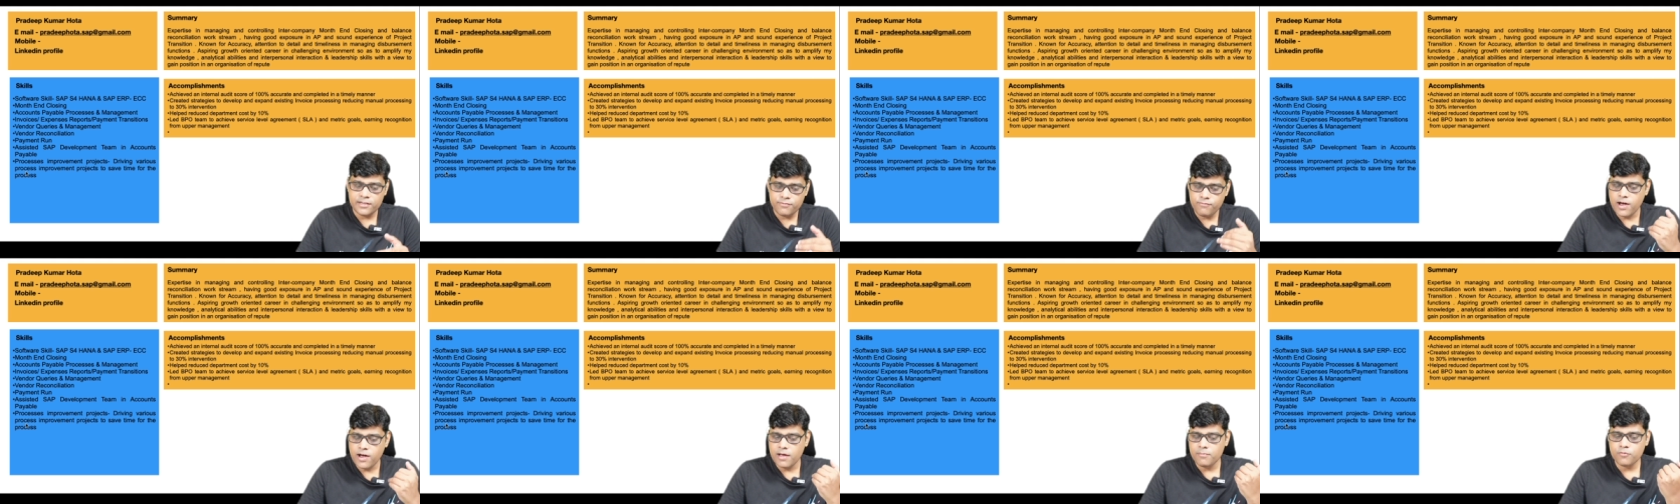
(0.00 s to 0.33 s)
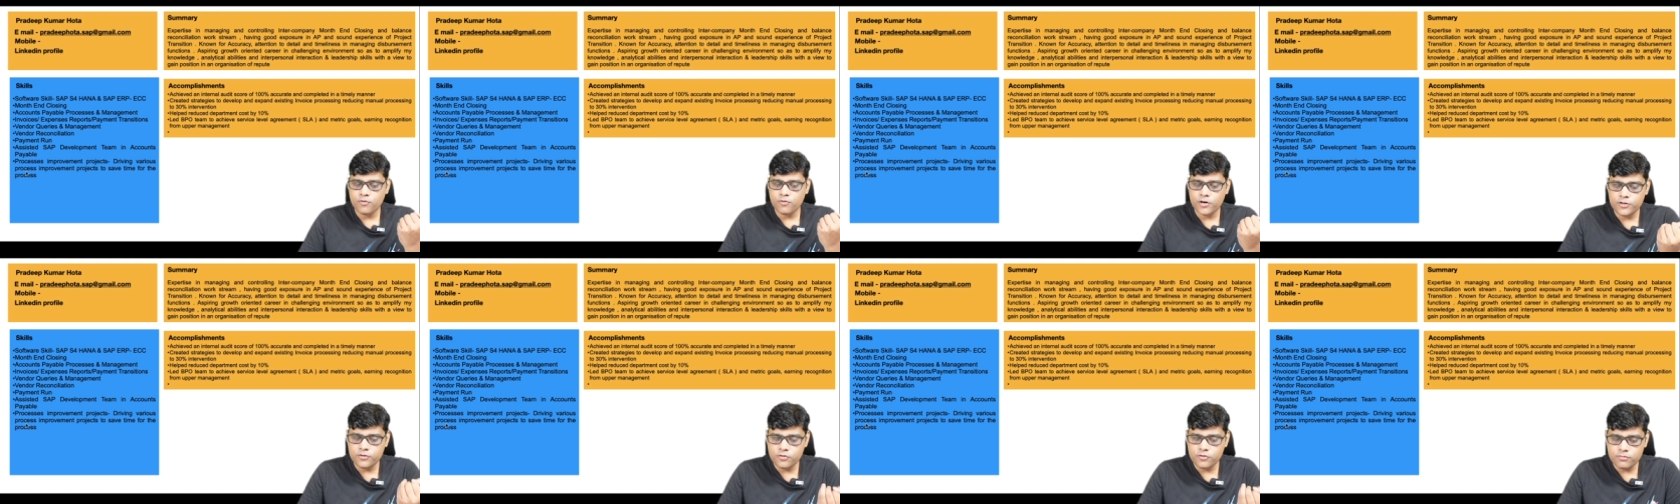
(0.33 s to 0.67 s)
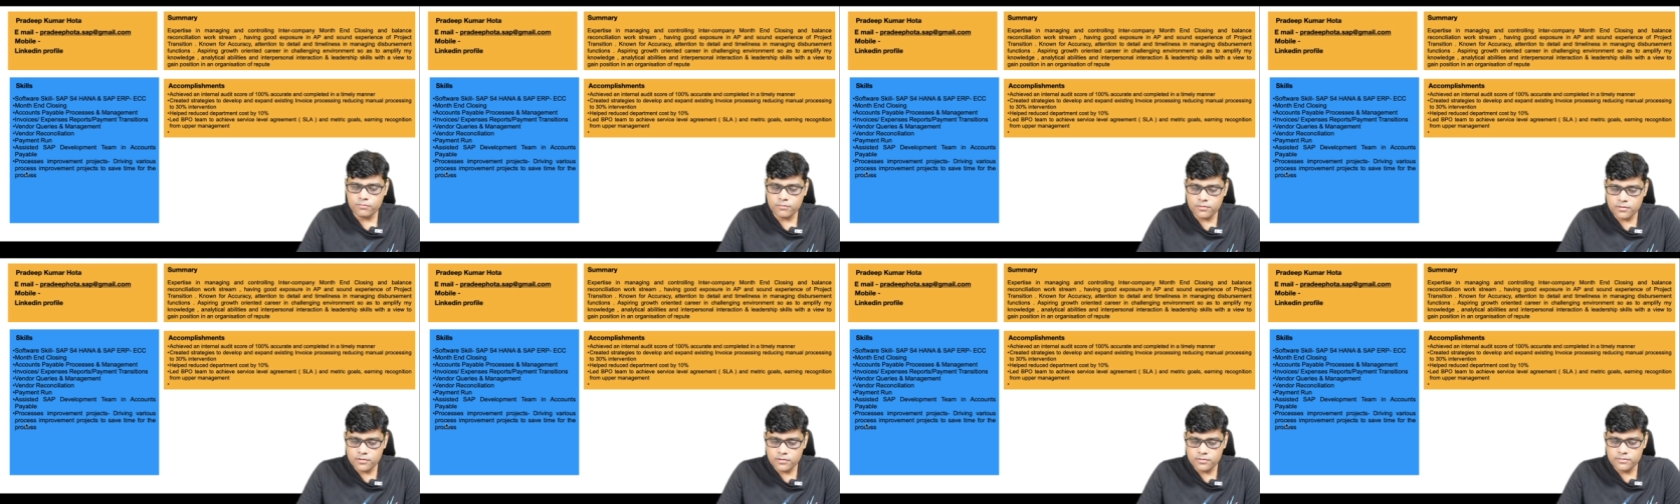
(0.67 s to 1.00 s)
If I'm going
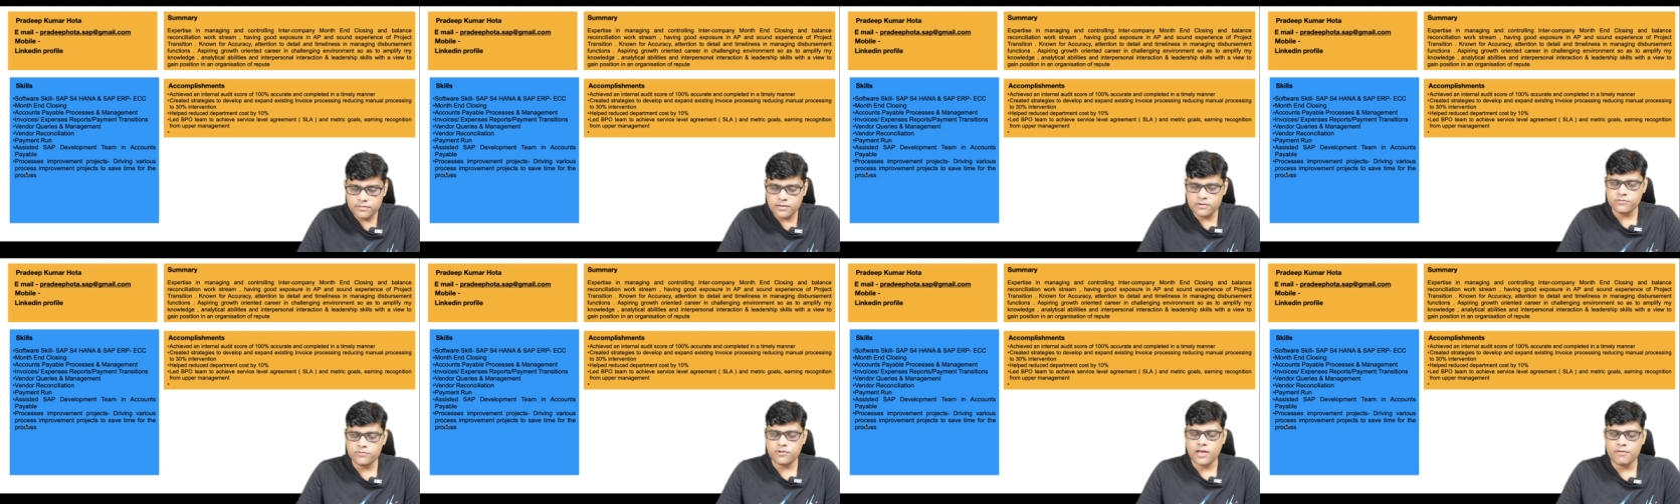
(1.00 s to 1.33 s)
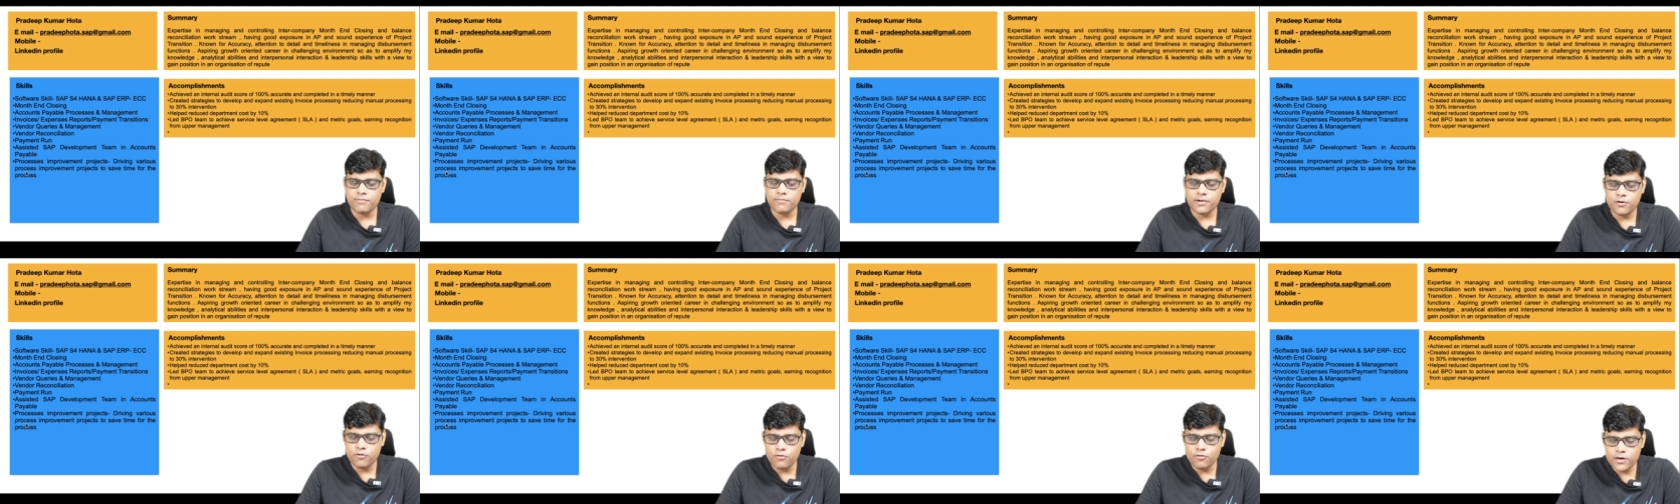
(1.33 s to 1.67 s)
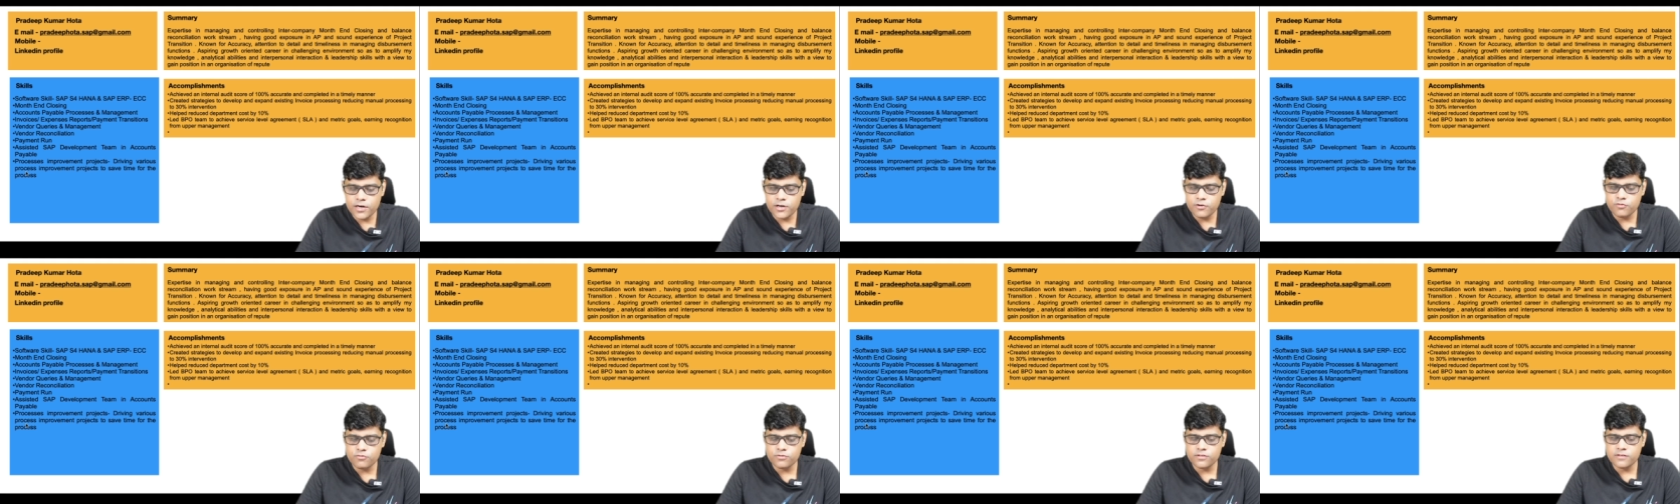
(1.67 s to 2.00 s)
to just have a
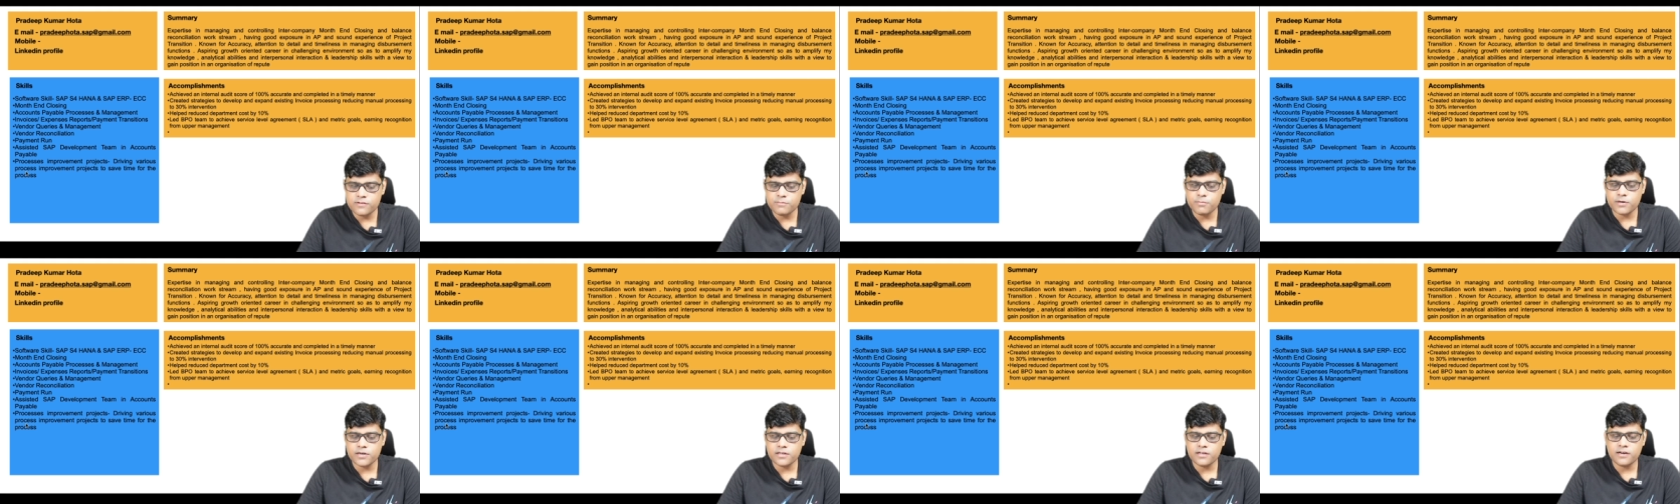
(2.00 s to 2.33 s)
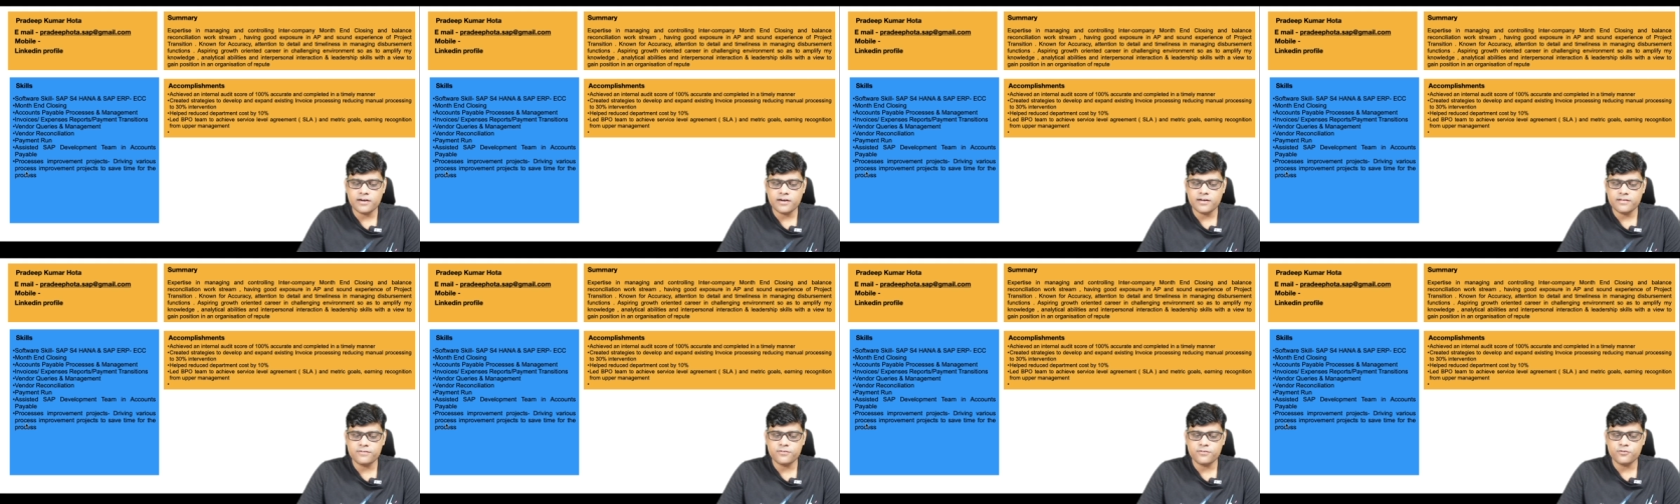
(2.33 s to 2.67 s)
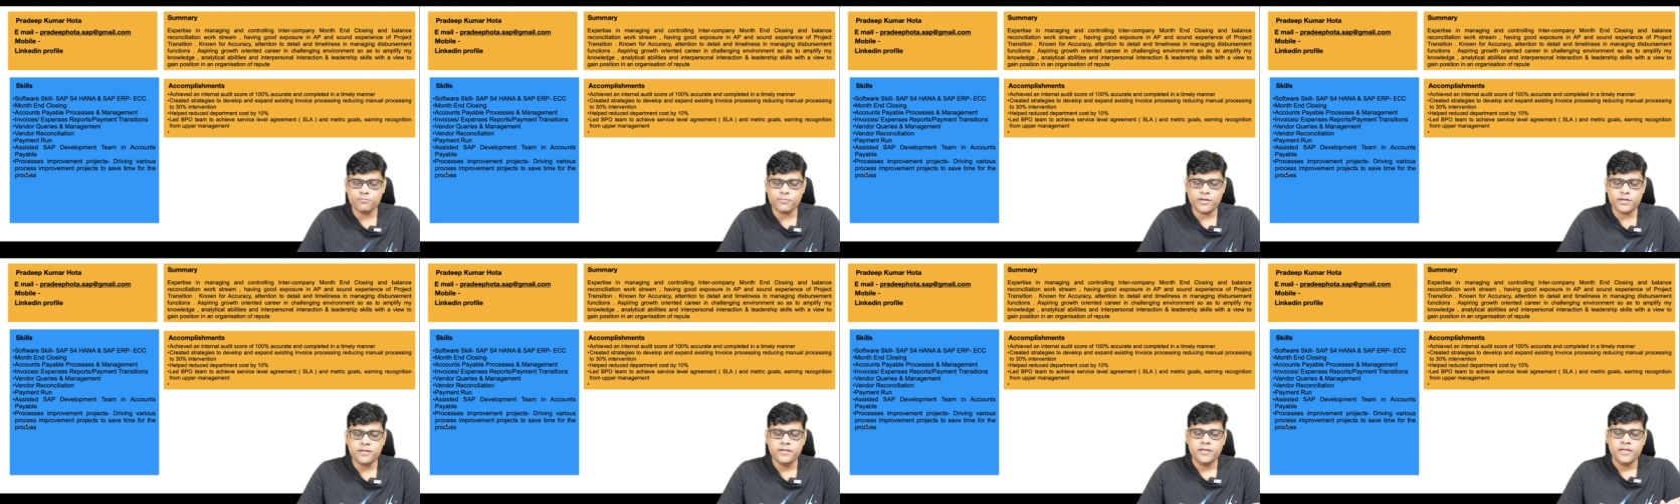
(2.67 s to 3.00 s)
look into this particular
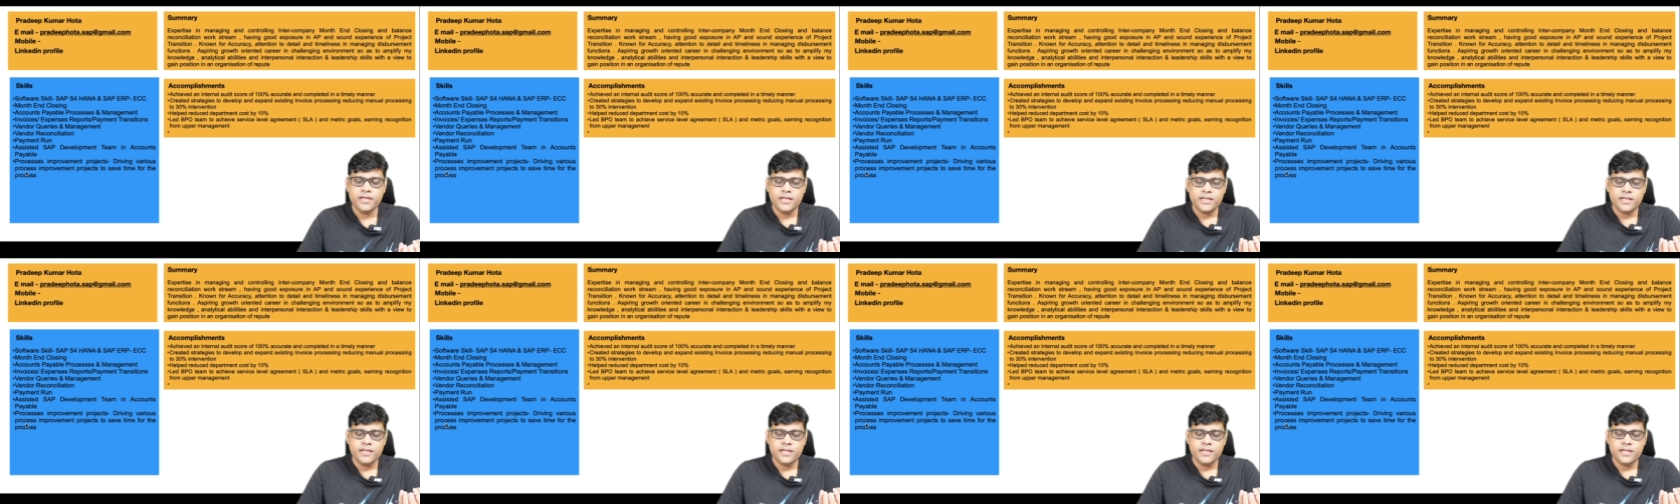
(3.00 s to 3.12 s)
resume,